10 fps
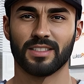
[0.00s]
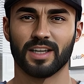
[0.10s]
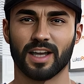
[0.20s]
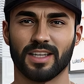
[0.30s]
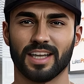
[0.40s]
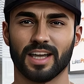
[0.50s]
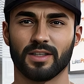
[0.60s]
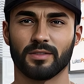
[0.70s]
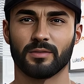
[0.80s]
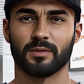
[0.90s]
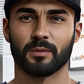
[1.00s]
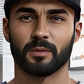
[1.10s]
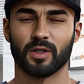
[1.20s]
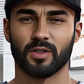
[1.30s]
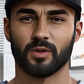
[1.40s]
is a headline,
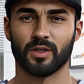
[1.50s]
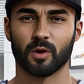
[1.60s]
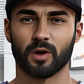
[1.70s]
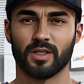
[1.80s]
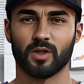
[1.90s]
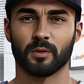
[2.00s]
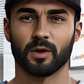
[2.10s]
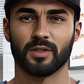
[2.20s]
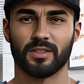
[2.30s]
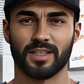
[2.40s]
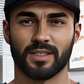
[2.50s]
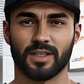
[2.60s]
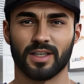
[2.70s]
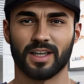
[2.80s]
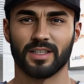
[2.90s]
because although I do personally
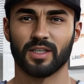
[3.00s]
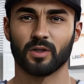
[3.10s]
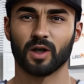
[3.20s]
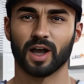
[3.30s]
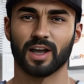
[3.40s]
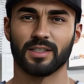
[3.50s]
think it's a great